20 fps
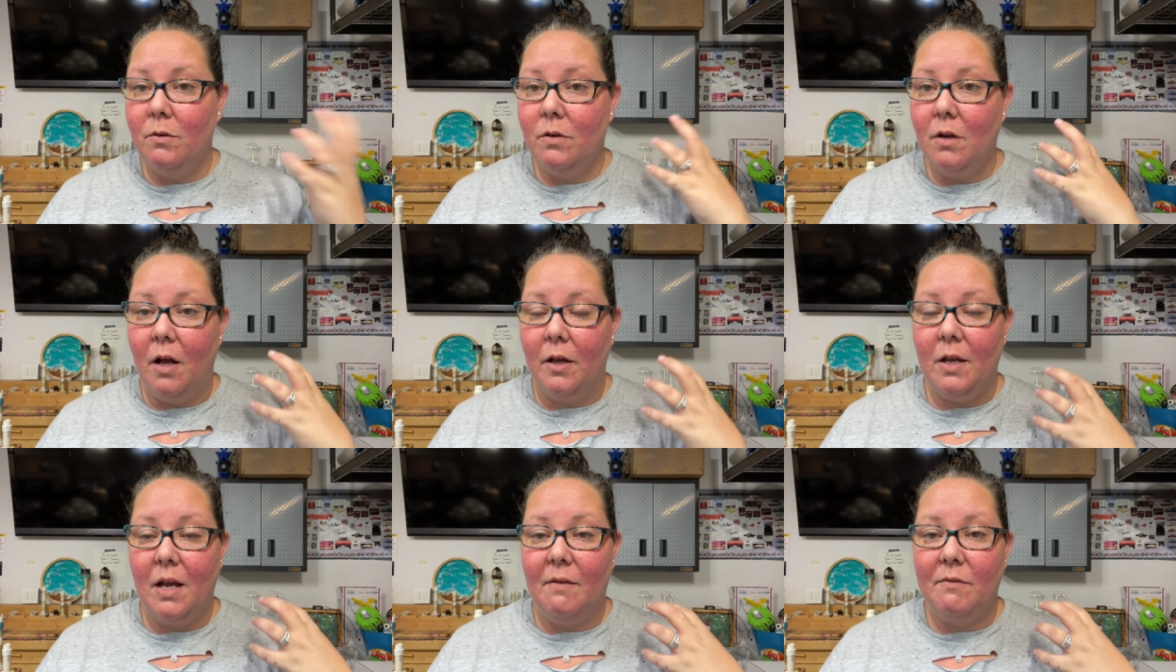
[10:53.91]

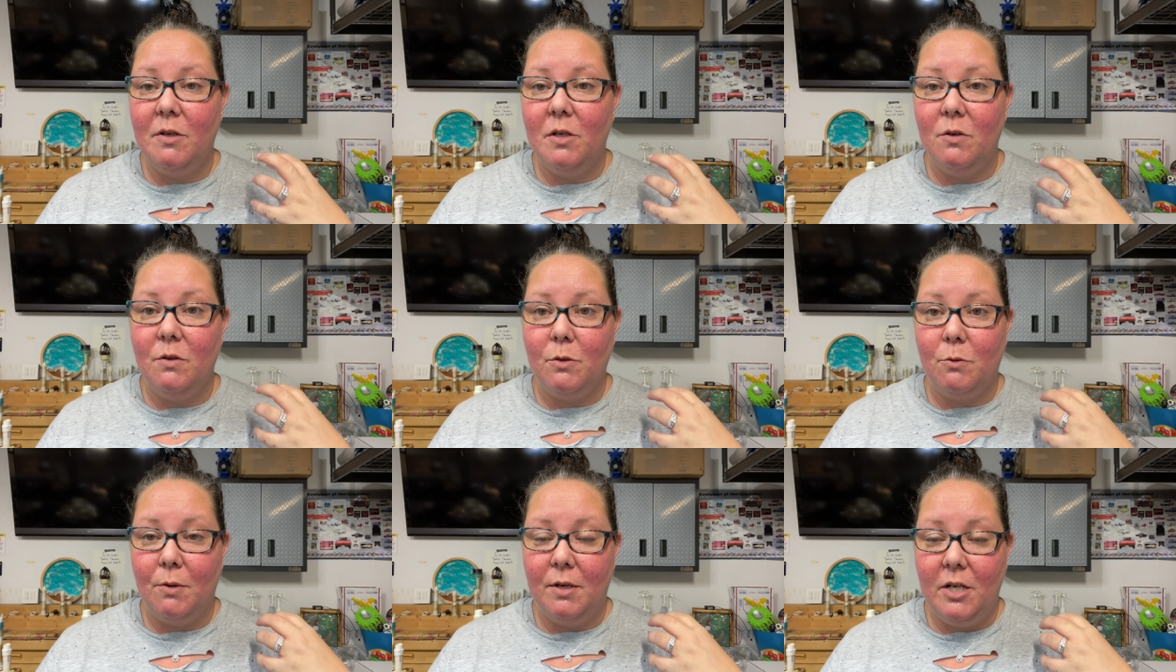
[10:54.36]
all you have to do
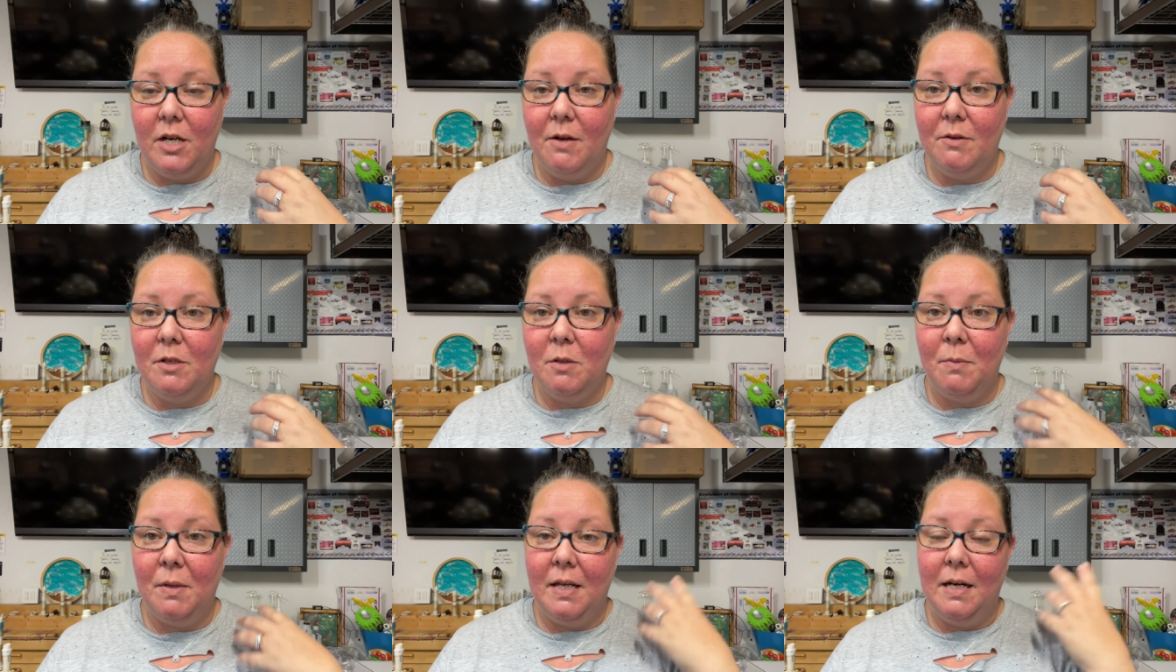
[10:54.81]
is reach out
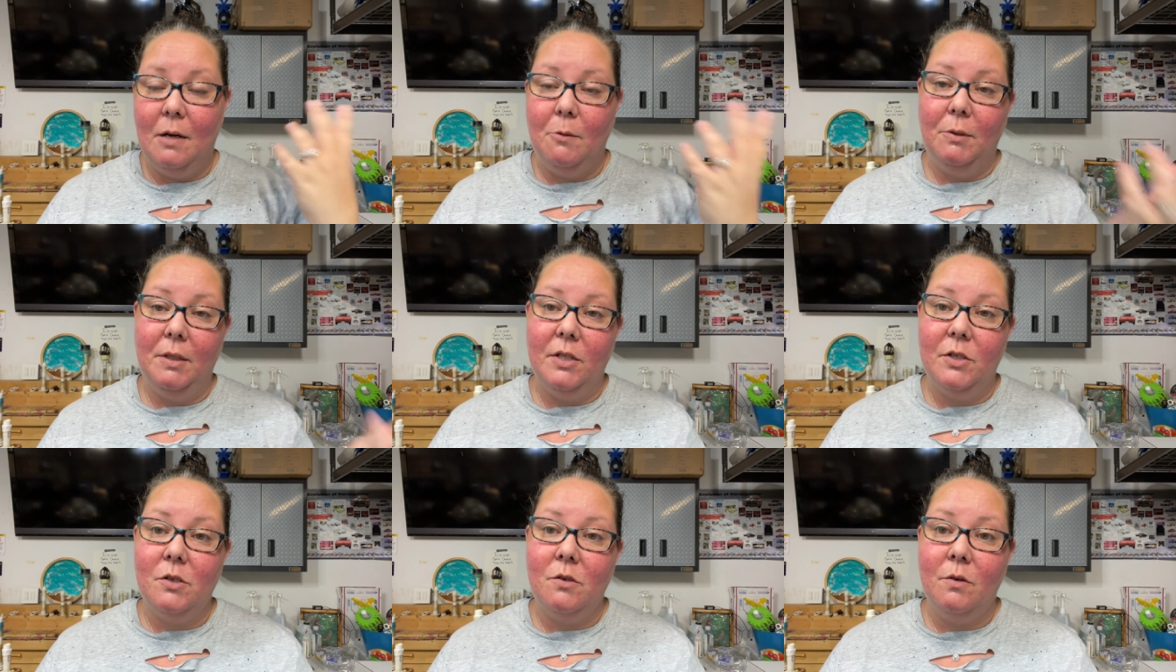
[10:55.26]
to me and I will
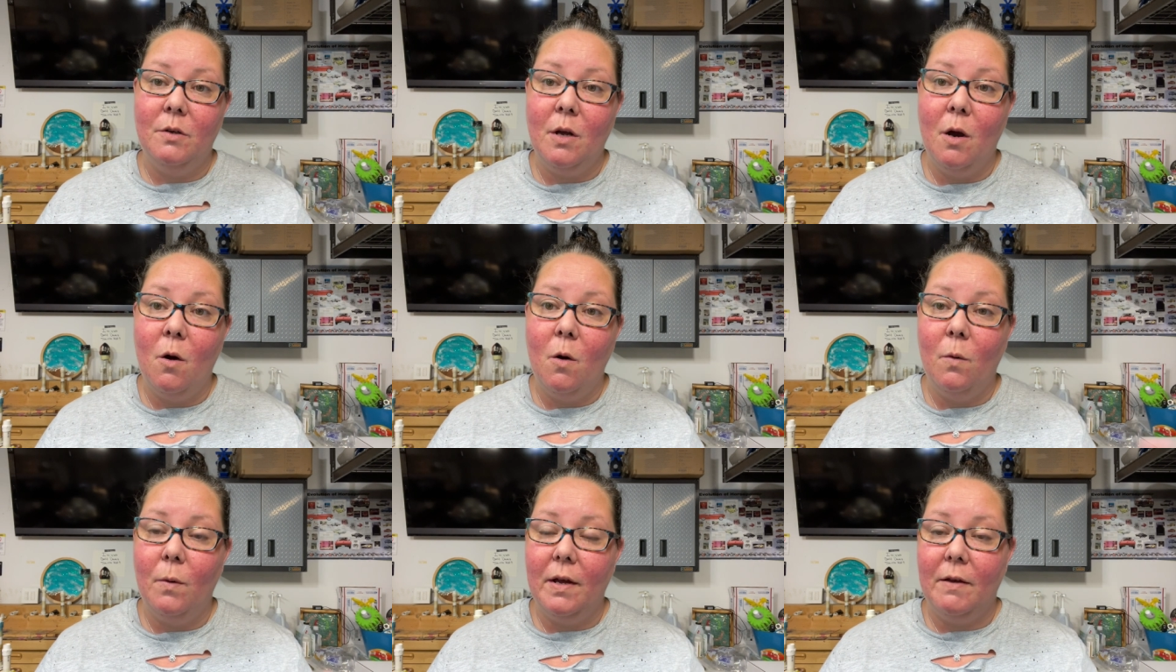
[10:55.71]
let you
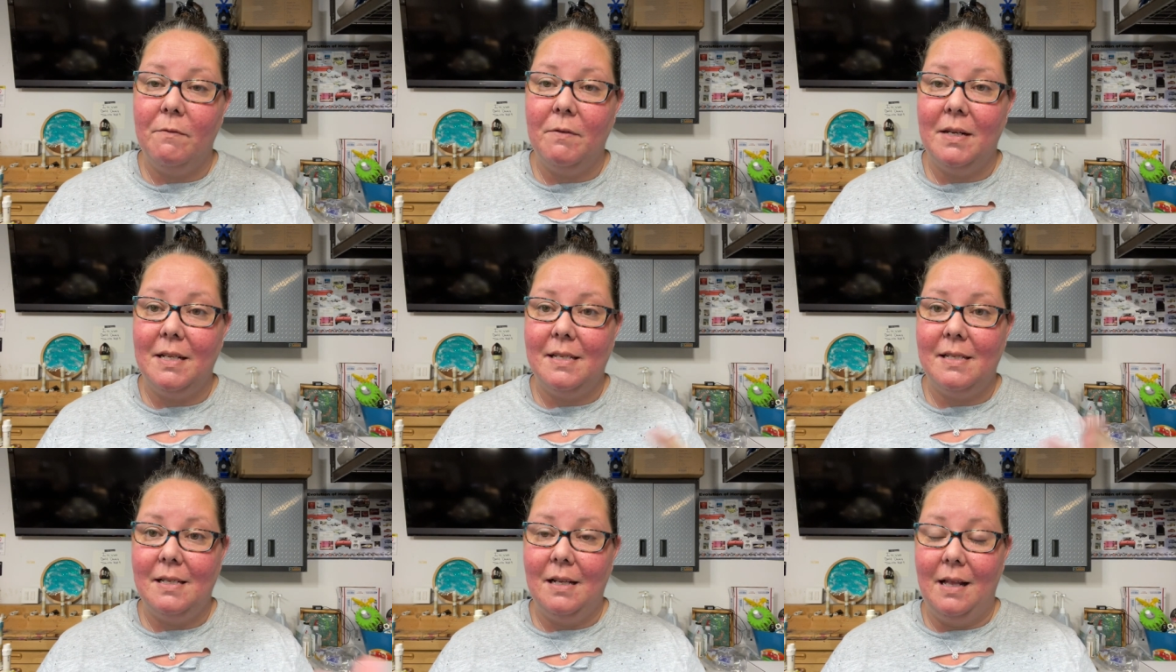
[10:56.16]
know if it
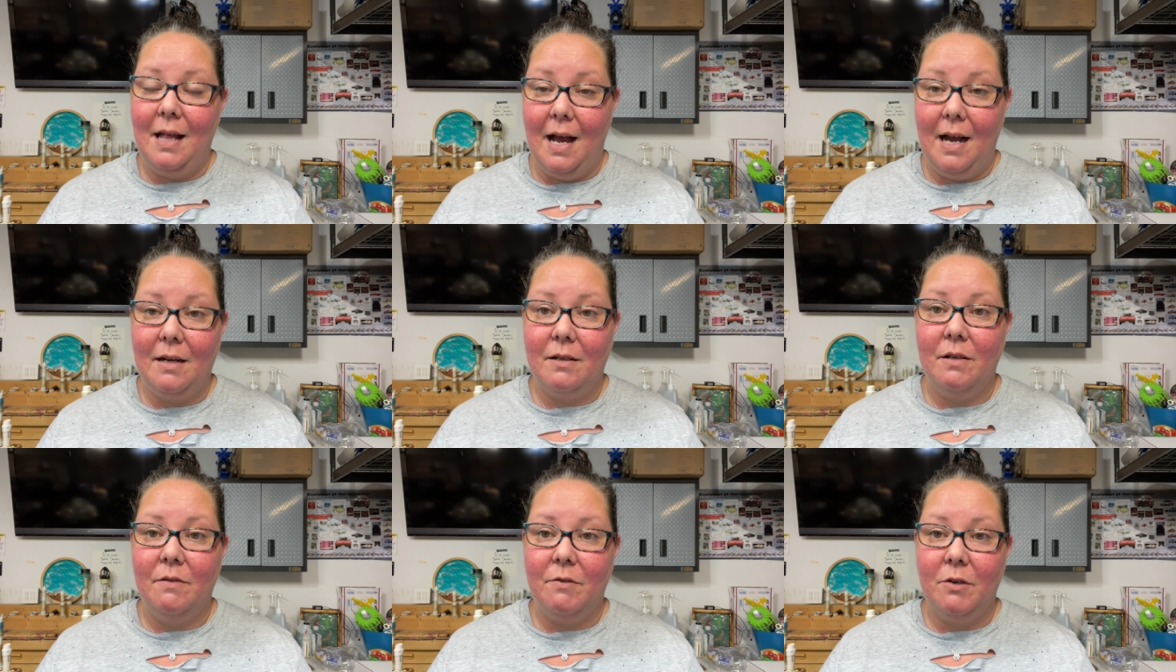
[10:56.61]
is still
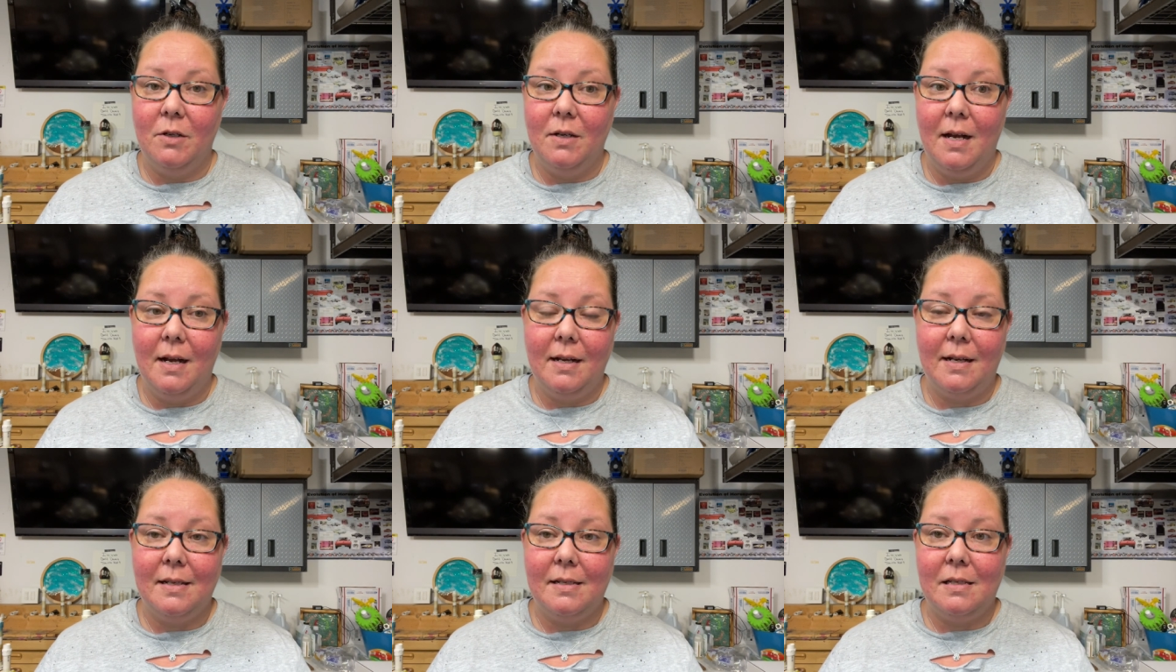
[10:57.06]
active or
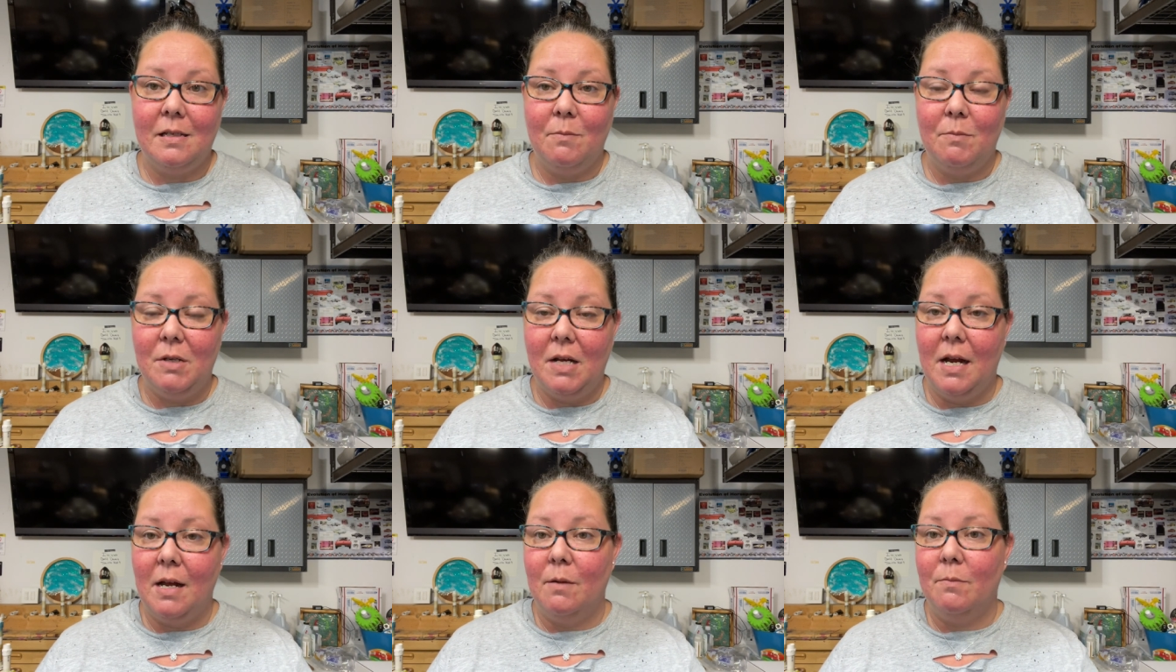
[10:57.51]
not because
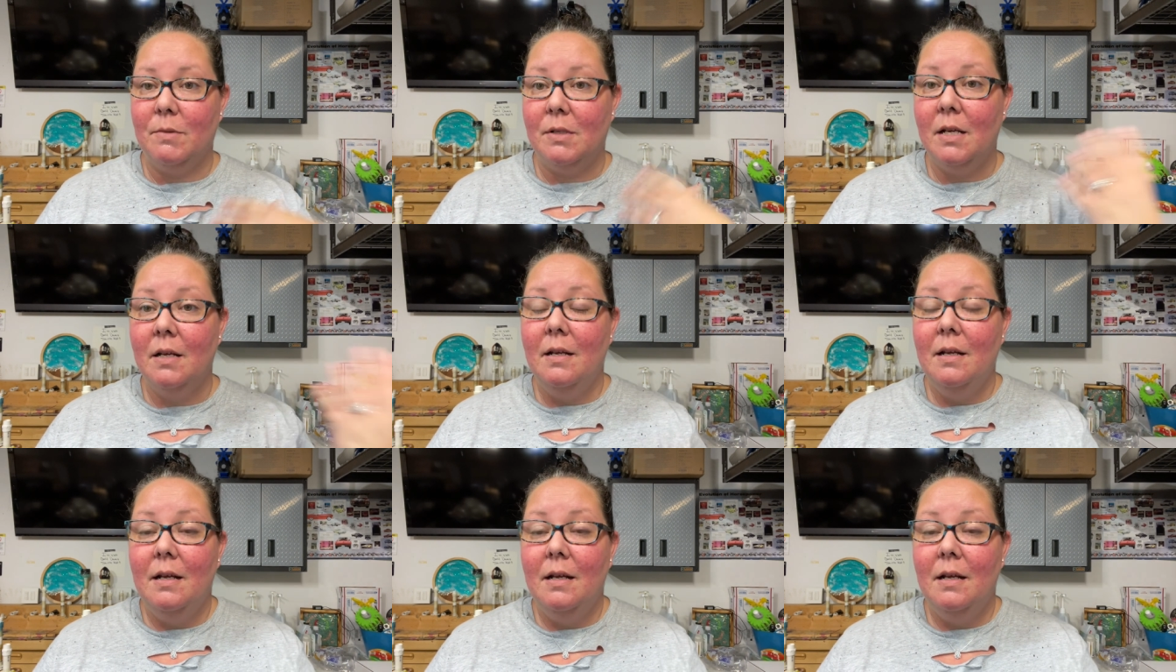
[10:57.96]
sometimes